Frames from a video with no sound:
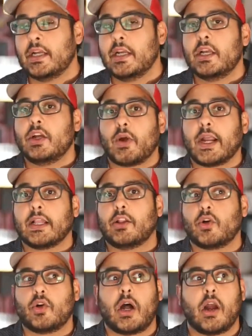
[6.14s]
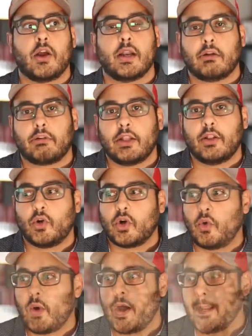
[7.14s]
great local art and great local
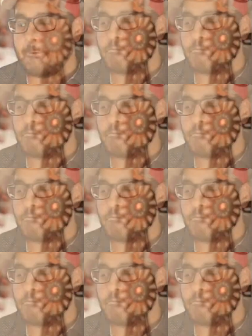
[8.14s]
wine.